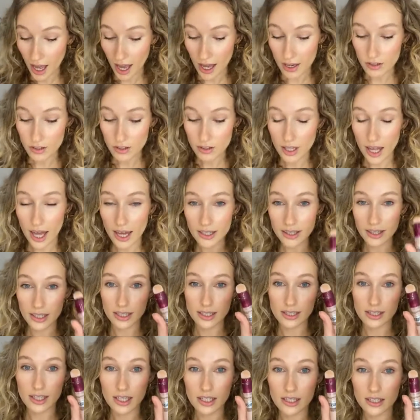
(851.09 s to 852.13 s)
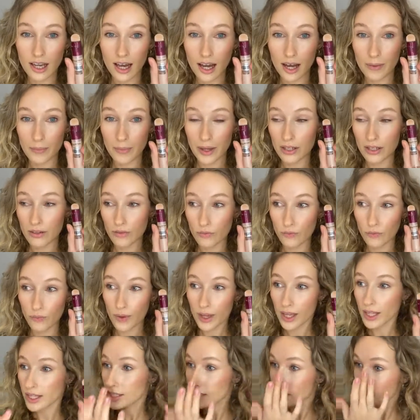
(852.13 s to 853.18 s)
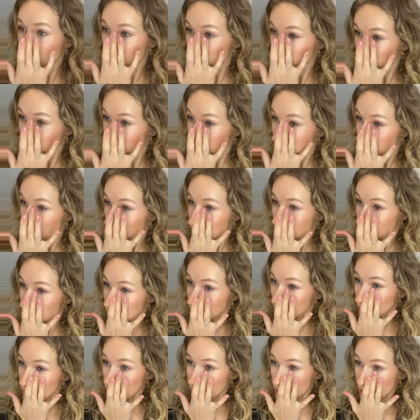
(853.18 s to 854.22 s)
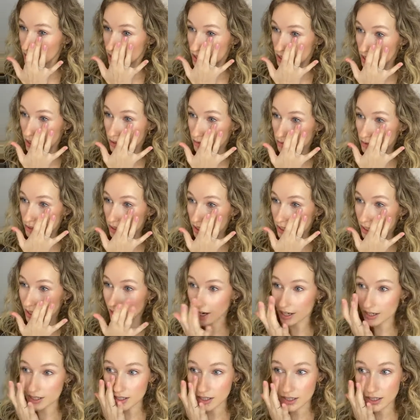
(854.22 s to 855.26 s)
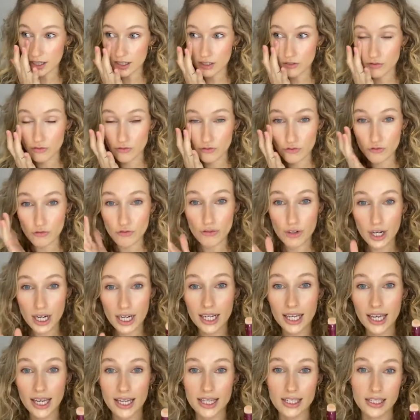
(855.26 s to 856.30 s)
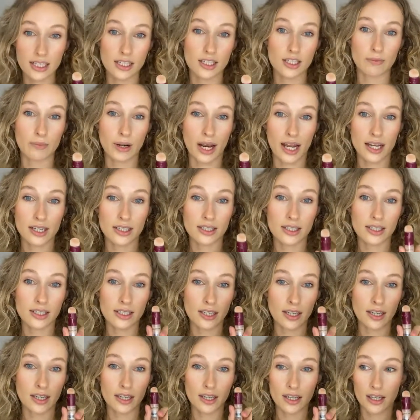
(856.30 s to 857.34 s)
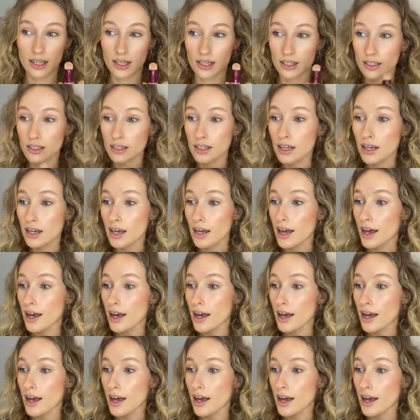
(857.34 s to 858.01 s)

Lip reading: I do like this. It settles into the skin really nicely. It's really easy to blend in.